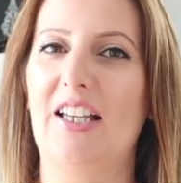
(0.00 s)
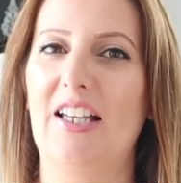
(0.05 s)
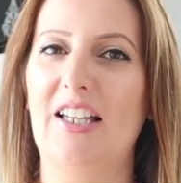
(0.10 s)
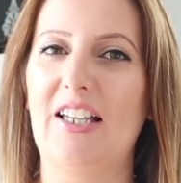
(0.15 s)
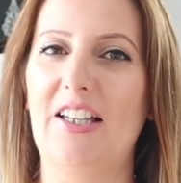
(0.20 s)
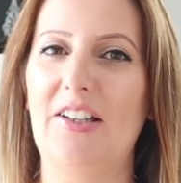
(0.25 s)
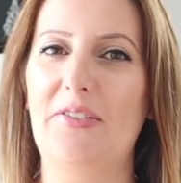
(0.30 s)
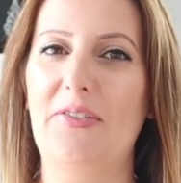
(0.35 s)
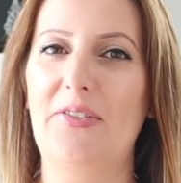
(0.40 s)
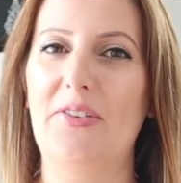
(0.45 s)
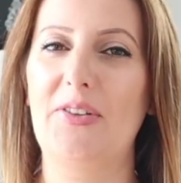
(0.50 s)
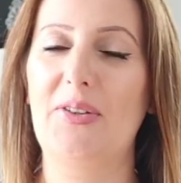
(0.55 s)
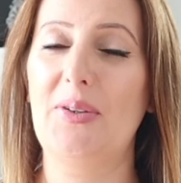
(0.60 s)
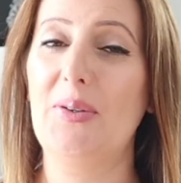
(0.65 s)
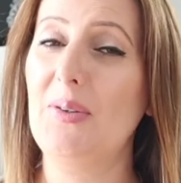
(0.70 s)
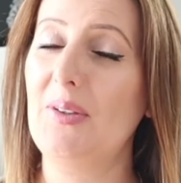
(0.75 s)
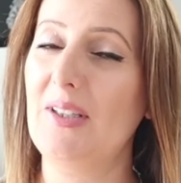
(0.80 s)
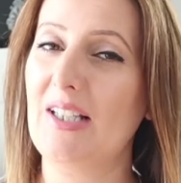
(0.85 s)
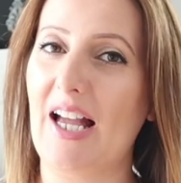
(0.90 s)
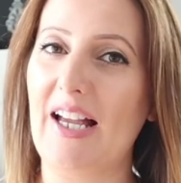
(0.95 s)
If
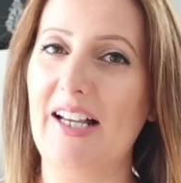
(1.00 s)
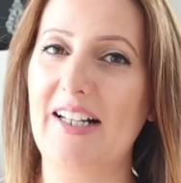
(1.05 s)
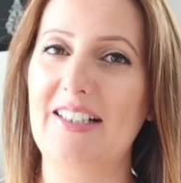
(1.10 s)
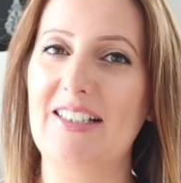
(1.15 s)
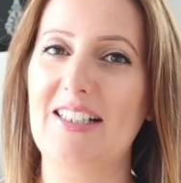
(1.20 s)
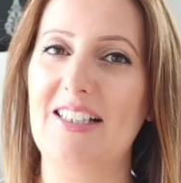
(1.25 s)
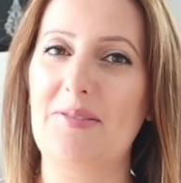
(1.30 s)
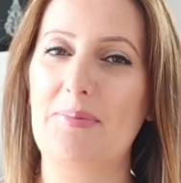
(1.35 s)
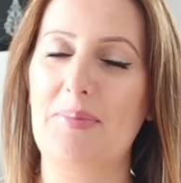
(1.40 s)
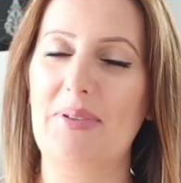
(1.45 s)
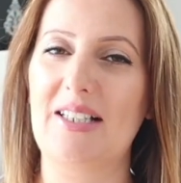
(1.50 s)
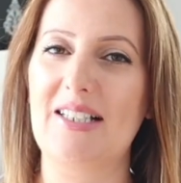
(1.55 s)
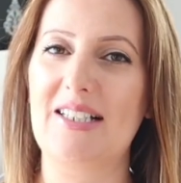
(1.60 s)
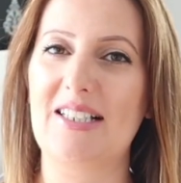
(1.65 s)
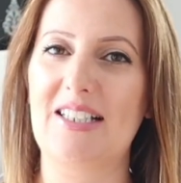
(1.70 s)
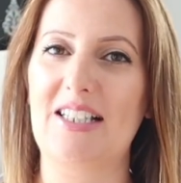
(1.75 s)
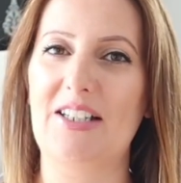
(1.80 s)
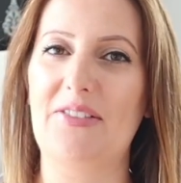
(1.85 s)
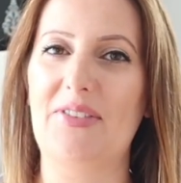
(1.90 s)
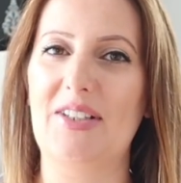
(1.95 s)
you liked it,
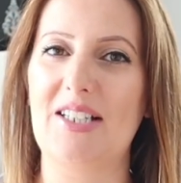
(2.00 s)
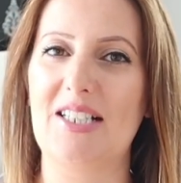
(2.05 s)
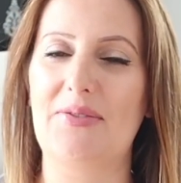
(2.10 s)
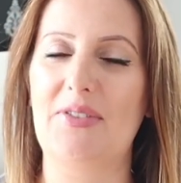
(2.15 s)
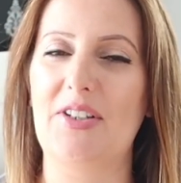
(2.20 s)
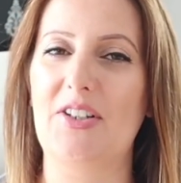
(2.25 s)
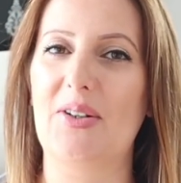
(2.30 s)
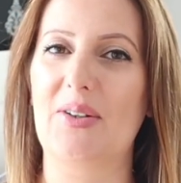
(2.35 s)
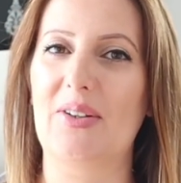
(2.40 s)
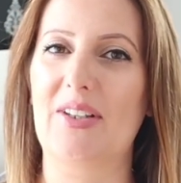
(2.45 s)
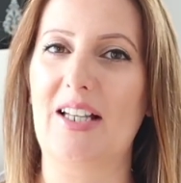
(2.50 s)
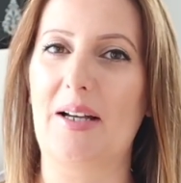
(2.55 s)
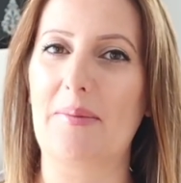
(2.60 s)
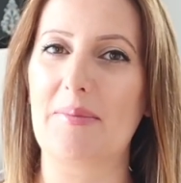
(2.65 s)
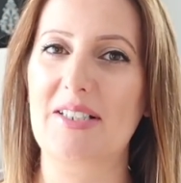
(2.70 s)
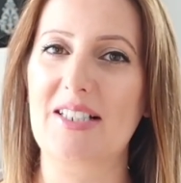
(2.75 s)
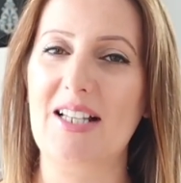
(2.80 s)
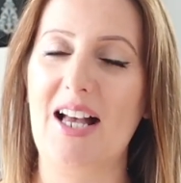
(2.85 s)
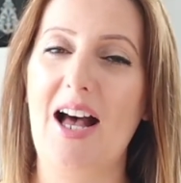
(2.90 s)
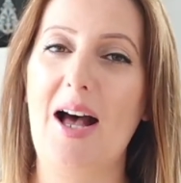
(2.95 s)
please give this video a
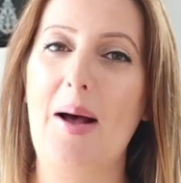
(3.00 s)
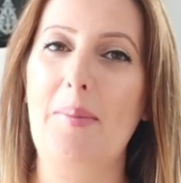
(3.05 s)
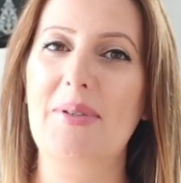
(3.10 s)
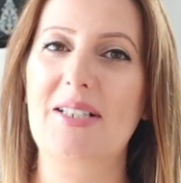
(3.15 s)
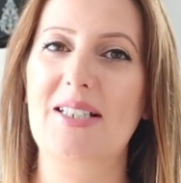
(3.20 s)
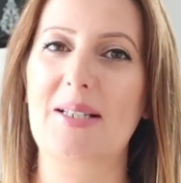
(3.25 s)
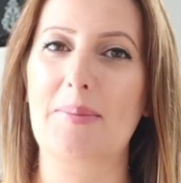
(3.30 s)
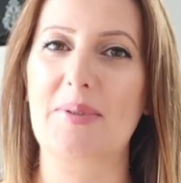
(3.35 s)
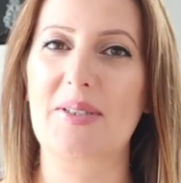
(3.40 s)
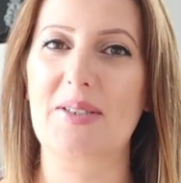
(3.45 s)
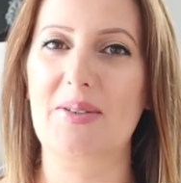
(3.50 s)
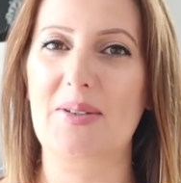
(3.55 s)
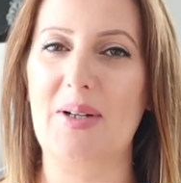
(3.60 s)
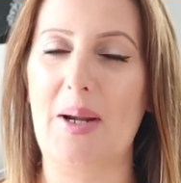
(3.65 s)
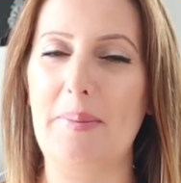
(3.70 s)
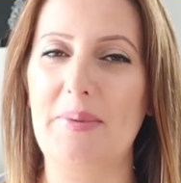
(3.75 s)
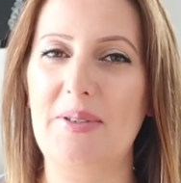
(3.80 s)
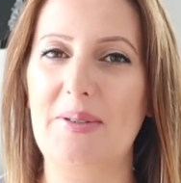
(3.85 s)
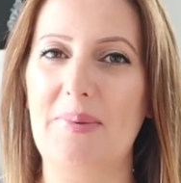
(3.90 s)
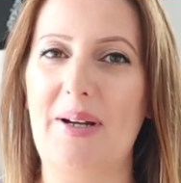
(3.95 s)
thumbs up,
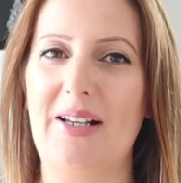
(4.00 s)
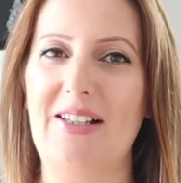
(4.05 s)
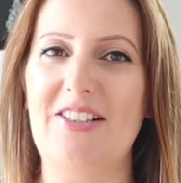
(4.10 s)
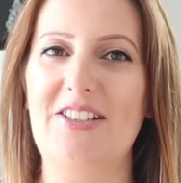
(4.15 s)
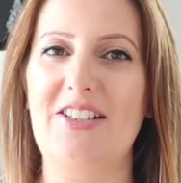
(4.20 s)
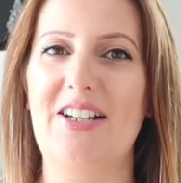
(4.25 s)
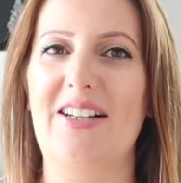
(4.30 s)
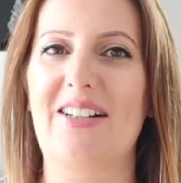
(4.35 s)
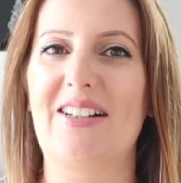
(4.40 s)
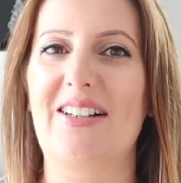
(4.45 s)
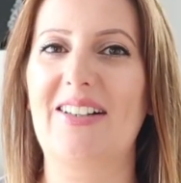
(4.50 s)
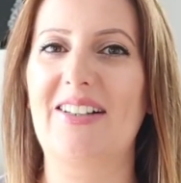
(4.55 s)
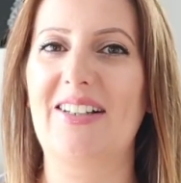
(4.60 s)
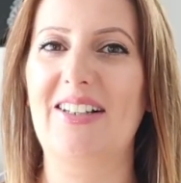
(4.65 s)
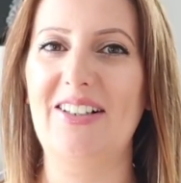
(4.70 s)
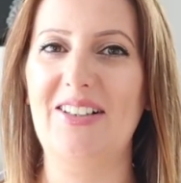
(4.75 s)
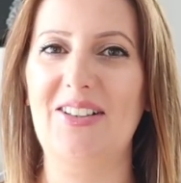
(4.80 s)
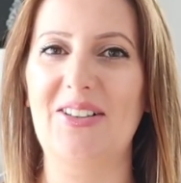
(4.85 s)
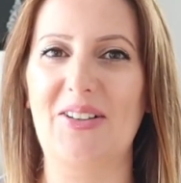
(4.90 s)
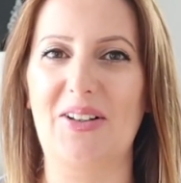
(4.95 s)
subscribe to my channel,
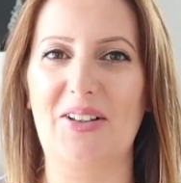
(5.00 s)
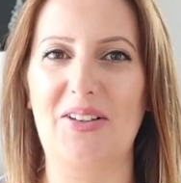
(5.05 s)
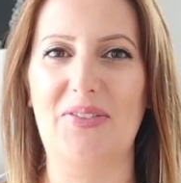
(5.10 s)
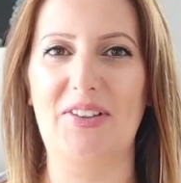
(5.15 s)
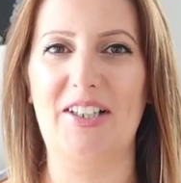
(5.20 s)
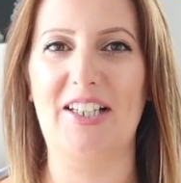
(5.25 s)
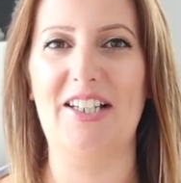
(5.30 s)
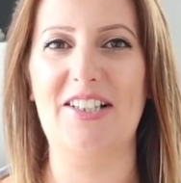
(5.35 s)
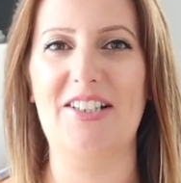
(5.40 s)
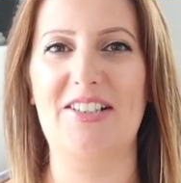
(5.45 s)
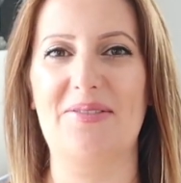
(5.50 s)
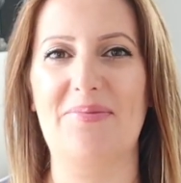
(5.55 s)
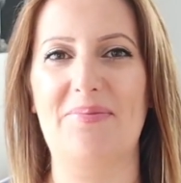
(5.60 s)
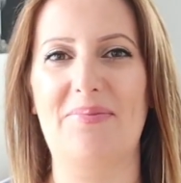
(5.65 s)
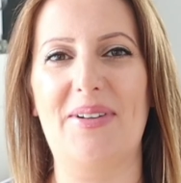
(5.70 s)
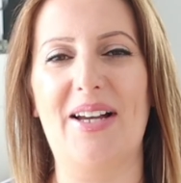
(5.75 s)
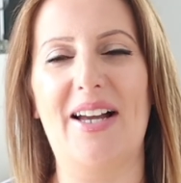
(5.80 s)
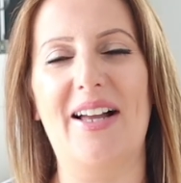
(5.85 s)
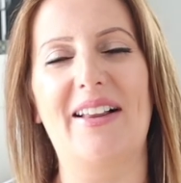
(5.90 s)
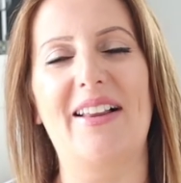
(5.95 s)
hit the notification
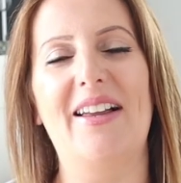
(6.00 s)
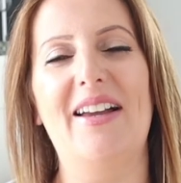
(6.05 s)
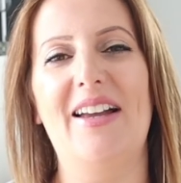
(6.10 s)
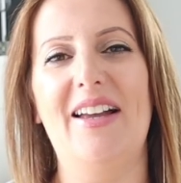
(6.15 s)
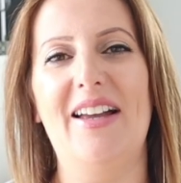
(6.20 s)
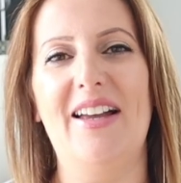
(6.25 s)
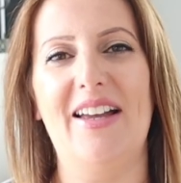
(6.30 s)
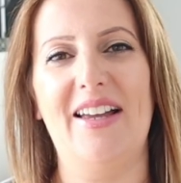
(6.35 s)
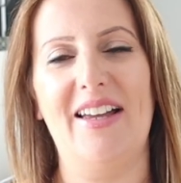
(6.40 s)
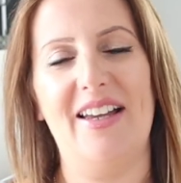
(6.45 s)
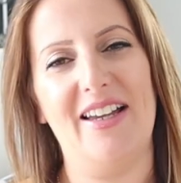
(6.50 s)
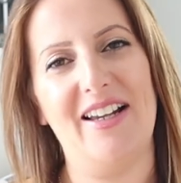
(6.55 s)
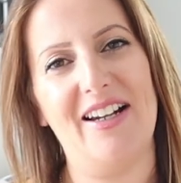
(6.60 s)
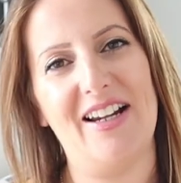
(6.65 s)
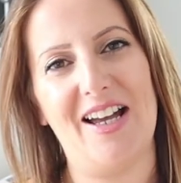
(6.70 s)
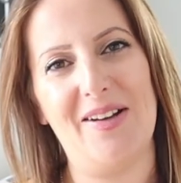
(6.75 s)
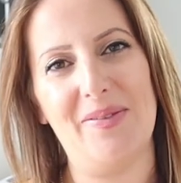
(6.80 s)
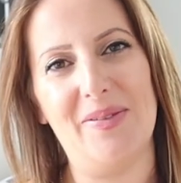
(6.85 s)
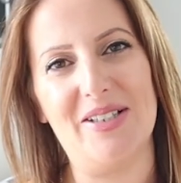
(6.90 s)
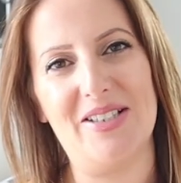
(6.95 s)
bell, and
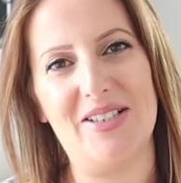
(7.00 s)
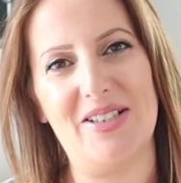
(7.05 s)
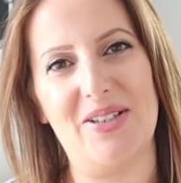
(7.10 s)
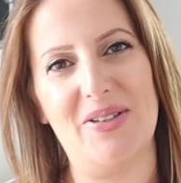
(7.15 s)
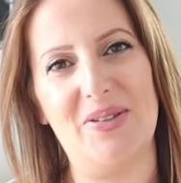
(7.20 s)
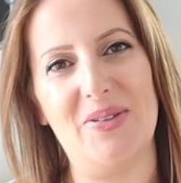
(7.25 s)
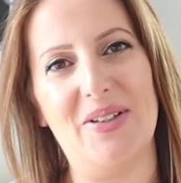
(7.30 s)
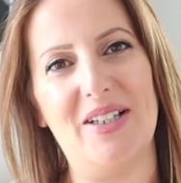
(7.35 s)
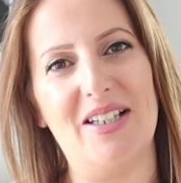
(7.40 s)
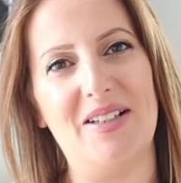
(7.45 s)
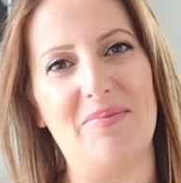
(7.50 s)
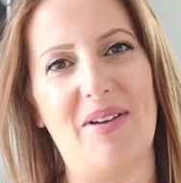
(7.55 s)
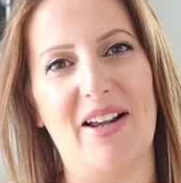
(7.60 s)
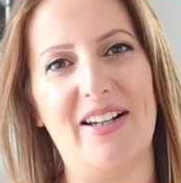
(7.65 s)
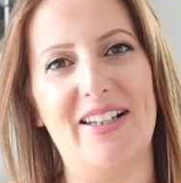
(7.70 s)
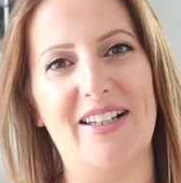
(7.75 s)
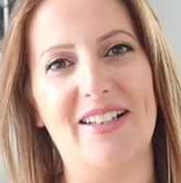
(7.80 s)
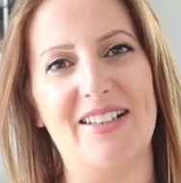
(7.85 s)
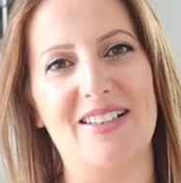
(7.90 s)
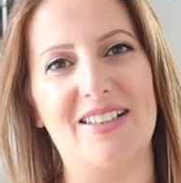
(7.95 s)
I will see you in my
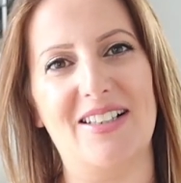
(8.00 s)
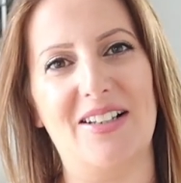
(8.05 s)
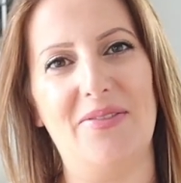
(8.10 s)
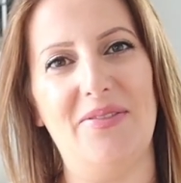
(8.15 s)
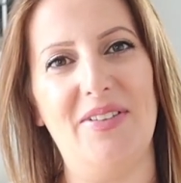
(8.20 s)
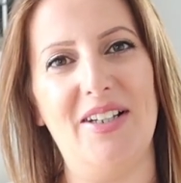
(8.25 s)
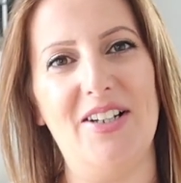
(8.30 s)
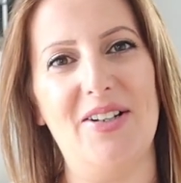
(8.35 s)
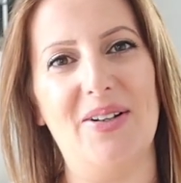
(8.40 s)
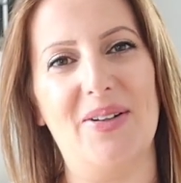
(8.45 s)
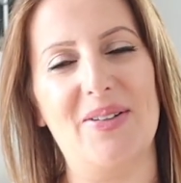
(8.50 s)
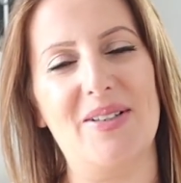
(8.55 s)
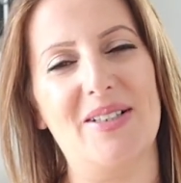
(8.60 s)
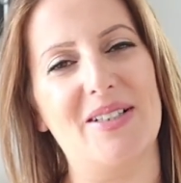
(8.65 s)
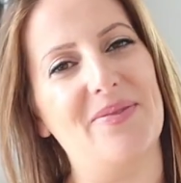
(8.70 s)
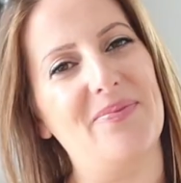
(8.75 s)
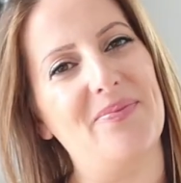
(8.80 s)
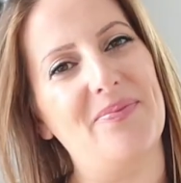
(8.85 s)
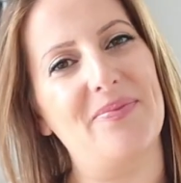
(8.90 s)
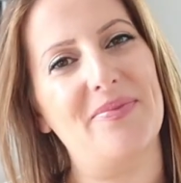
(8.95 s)
next videos.
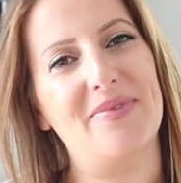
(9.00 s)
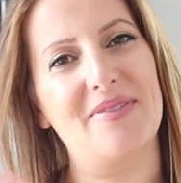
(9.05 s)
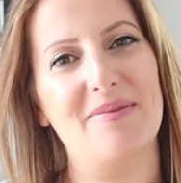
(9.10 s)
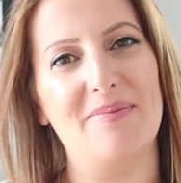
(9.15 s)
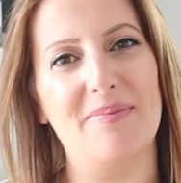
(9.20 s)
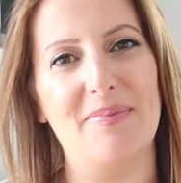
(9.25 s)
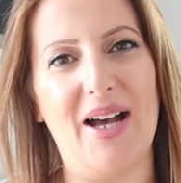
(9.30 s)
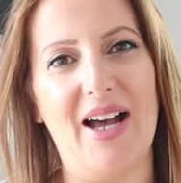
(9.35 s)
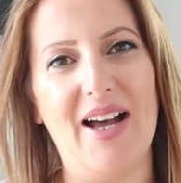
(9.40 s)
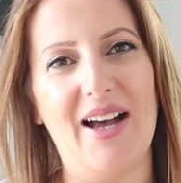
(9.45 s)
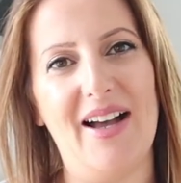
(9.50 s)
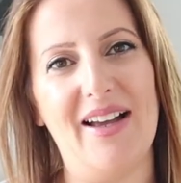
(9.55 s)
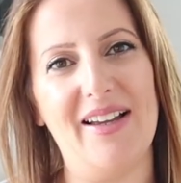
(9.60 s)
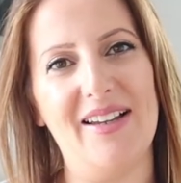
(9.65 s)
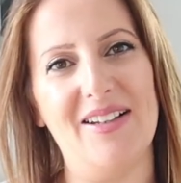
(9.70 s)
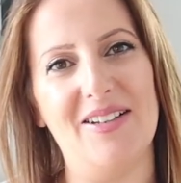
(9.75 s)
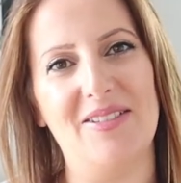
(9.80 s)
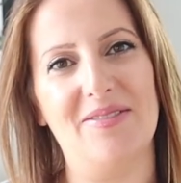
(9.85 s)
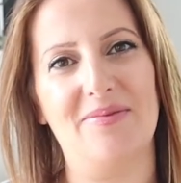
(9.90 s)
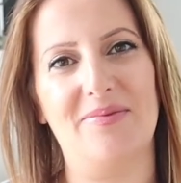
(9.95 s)

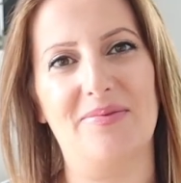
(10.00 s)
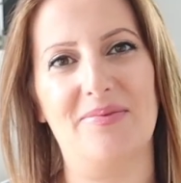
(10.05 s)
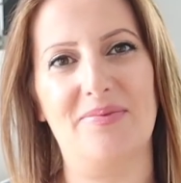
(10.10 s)
Bye!